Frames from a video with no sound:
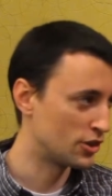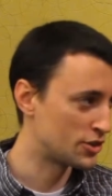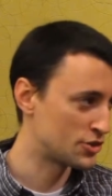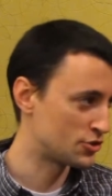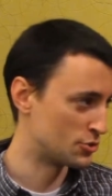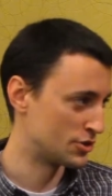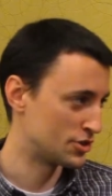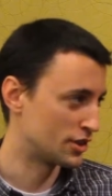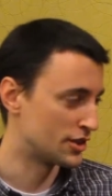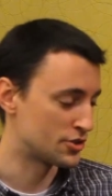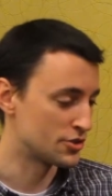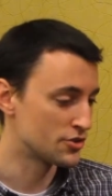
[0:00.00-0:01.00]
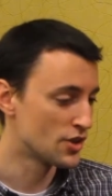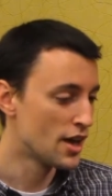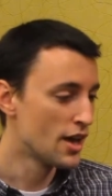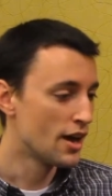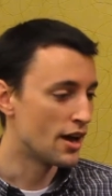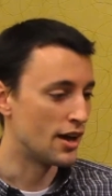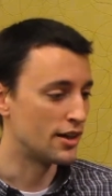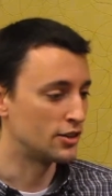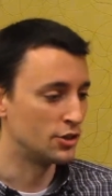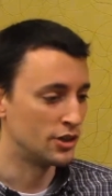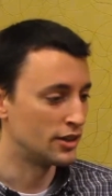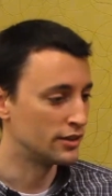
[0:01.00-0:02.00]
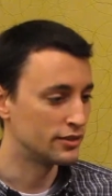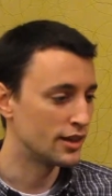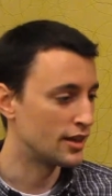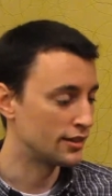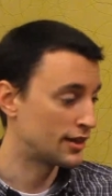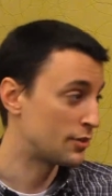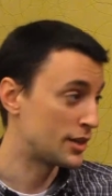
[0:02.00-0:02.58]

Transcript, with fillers: largest storage clusters, uh, including uh, like